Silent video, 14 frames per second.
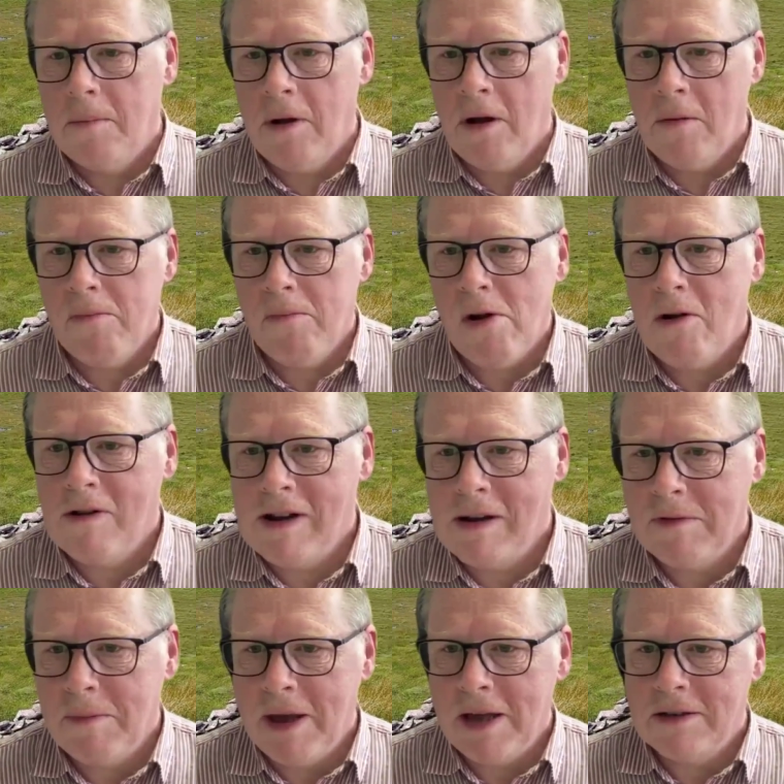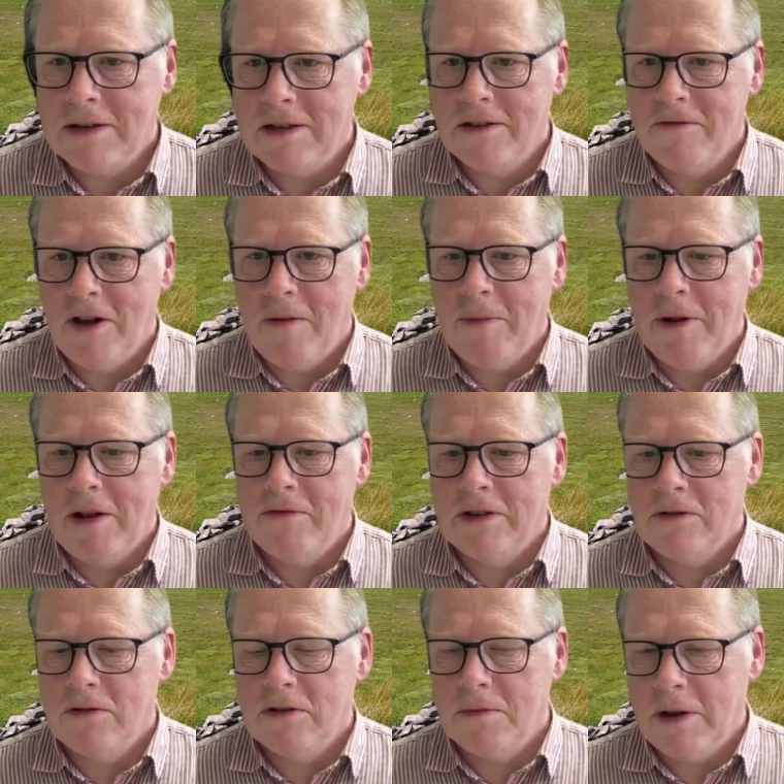MERM program, the Masters in Environmental
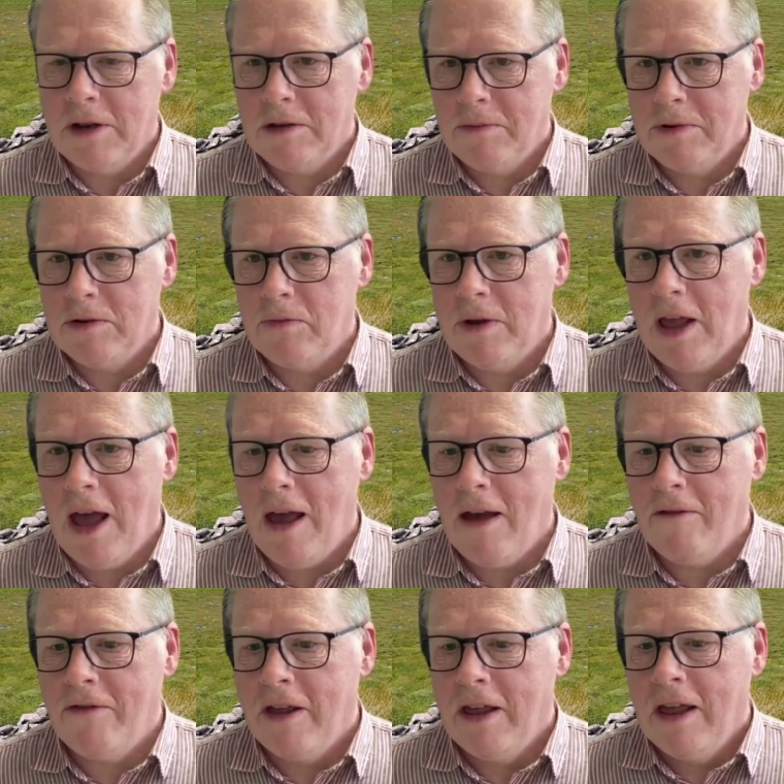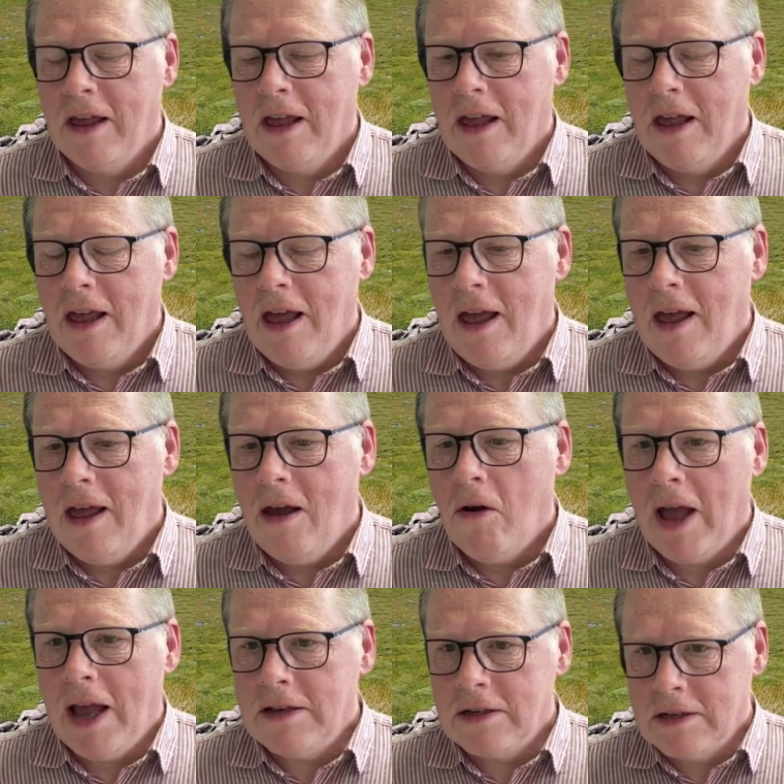Resource Management, we have
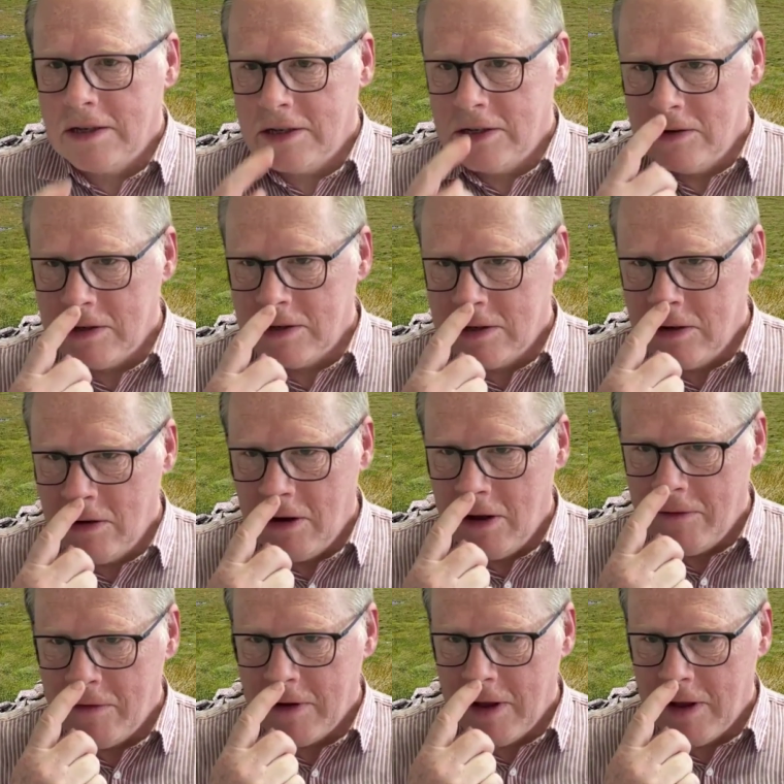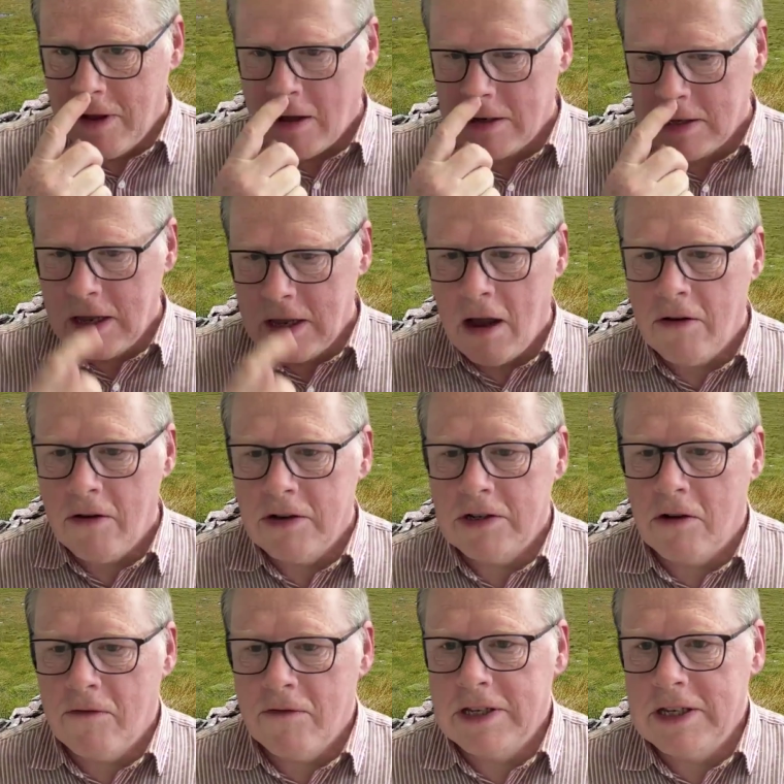occasional students who have got the Irish
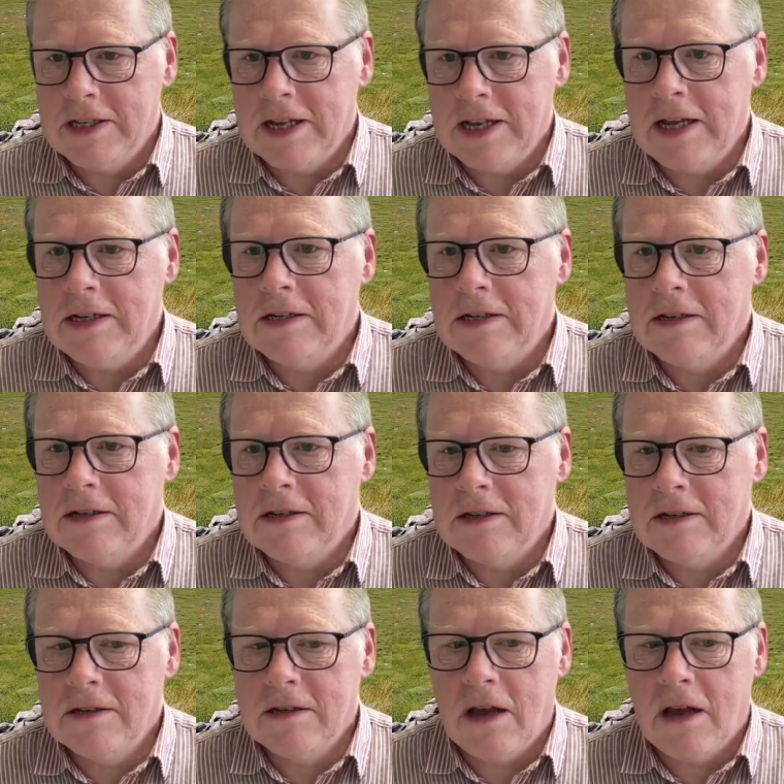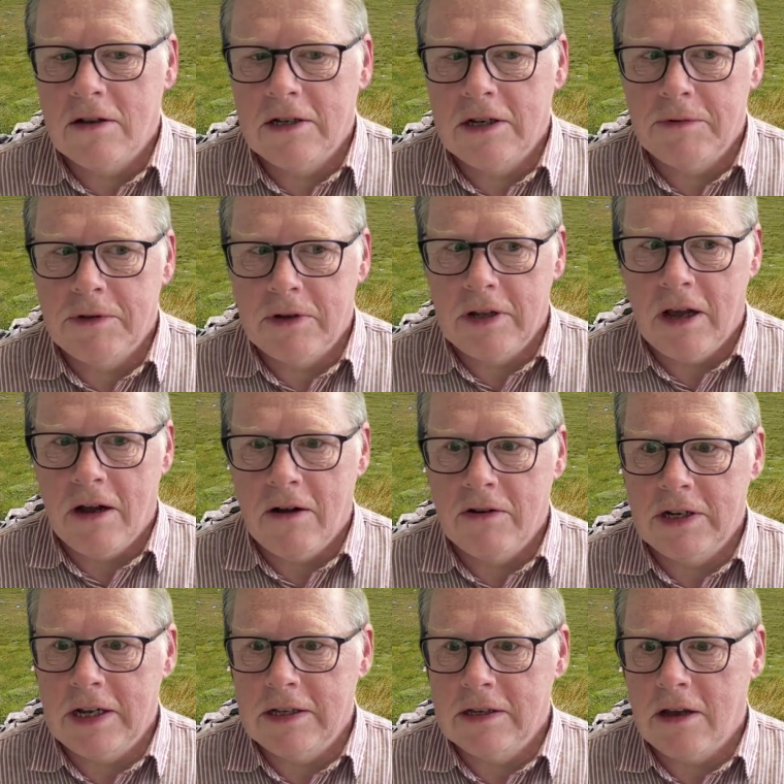Overseas Aid scholarships. So the Irish
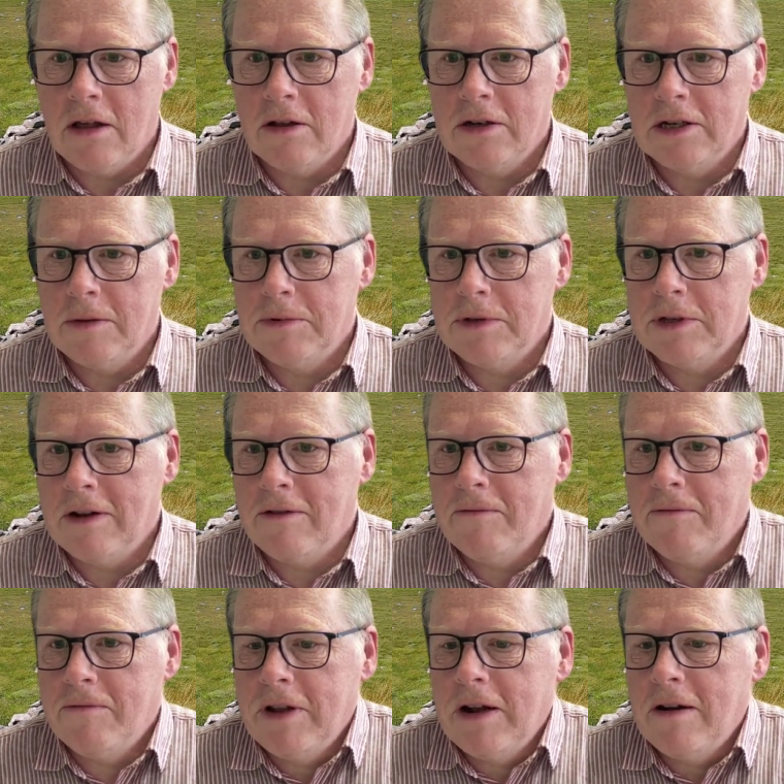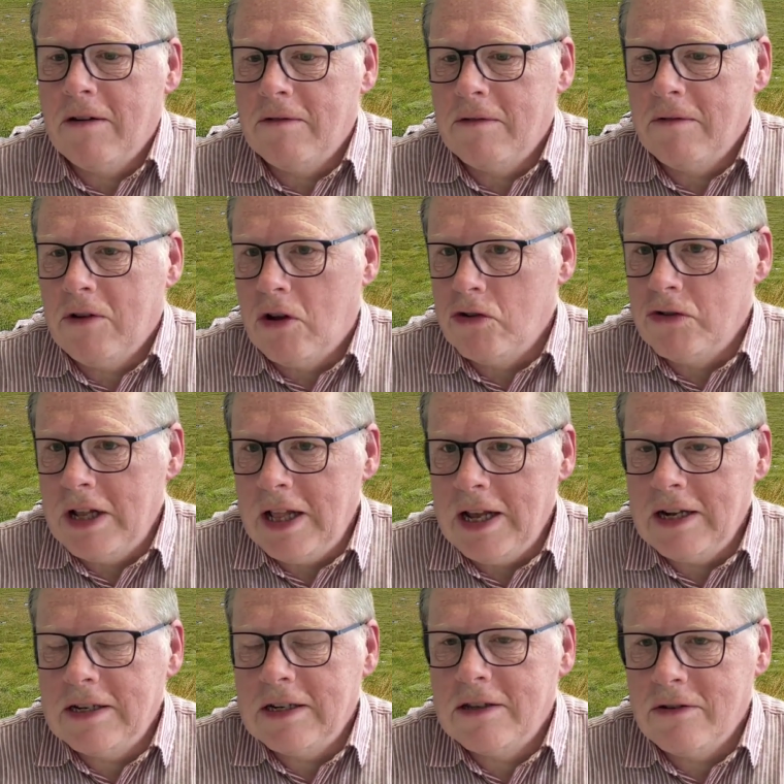Aid scholarships, they're country
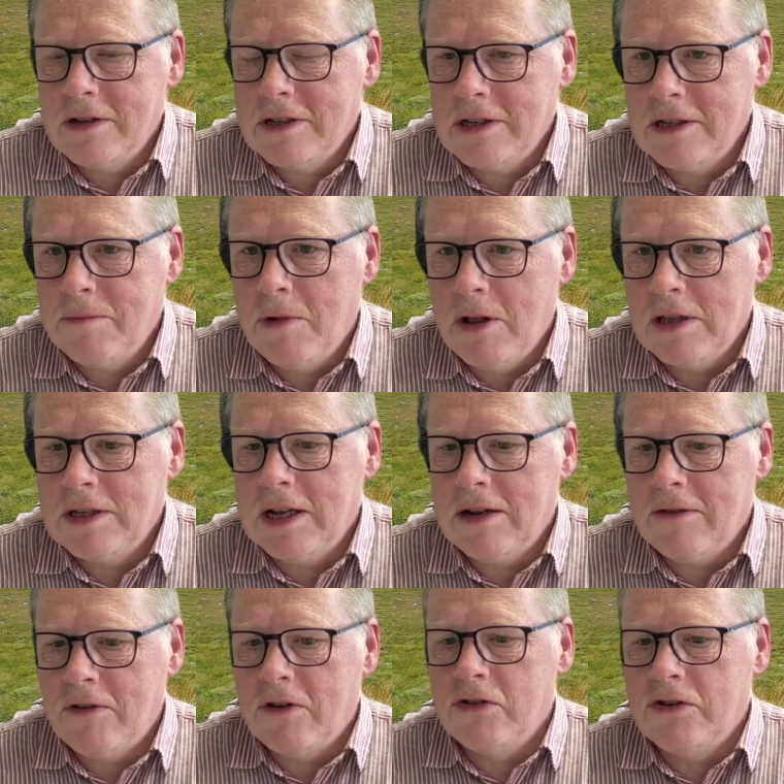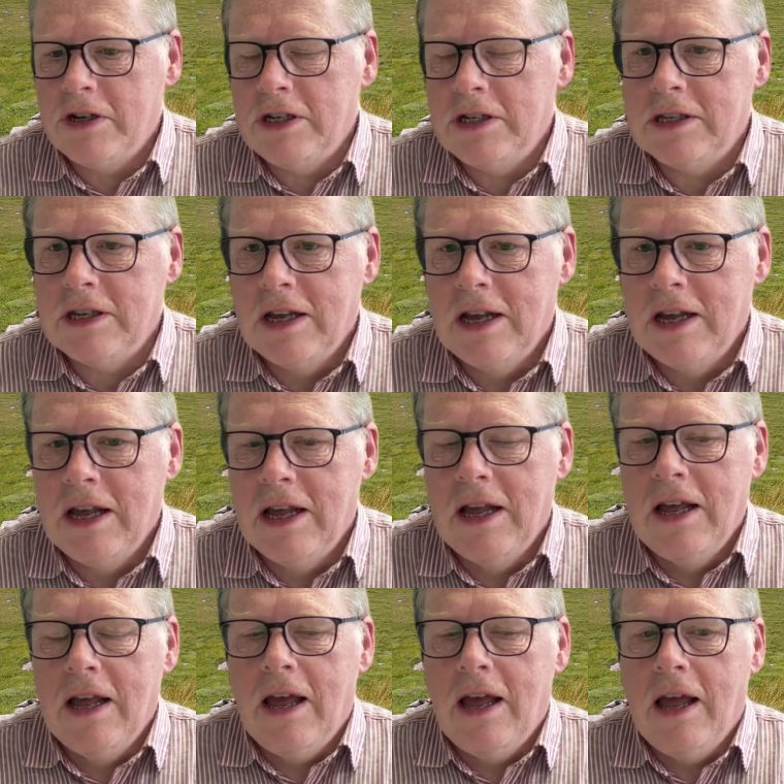linked. So there's a small set of countries
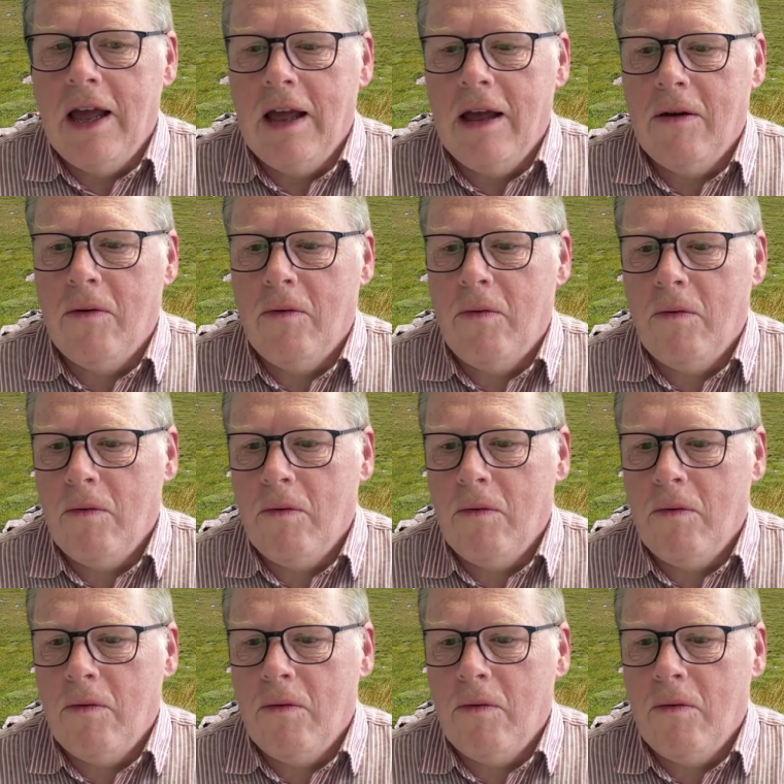where